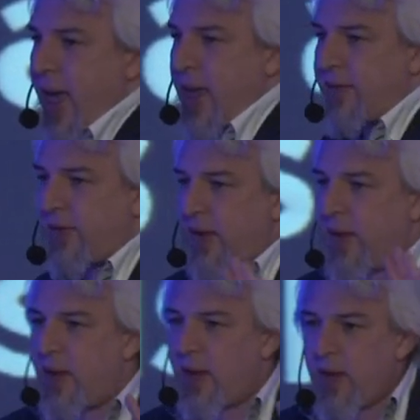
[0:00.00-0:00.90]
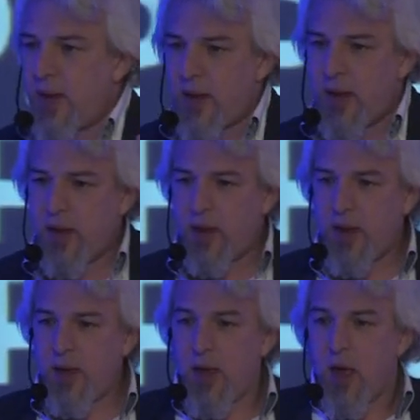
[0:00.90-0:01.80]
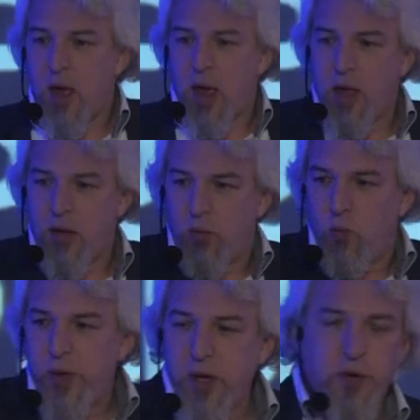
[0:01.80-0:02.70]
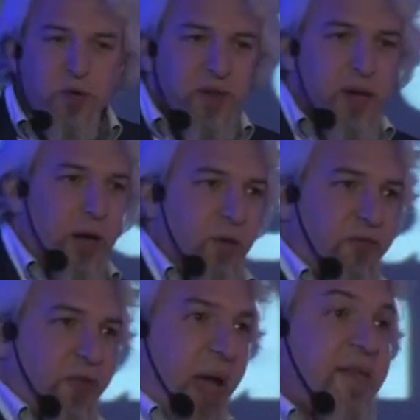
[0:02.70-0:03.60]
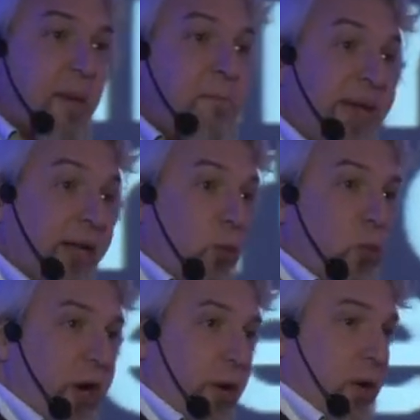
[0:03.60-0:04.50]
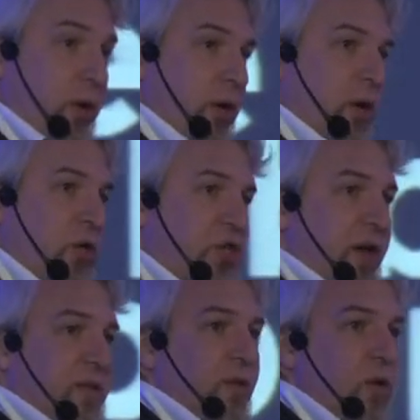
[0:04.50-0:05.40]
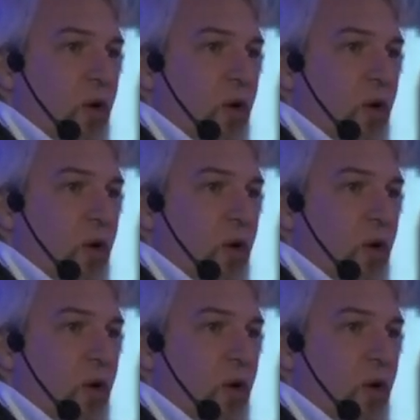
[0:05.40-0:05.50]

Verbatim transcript: and uh, and we're using kind of as a middleware JSON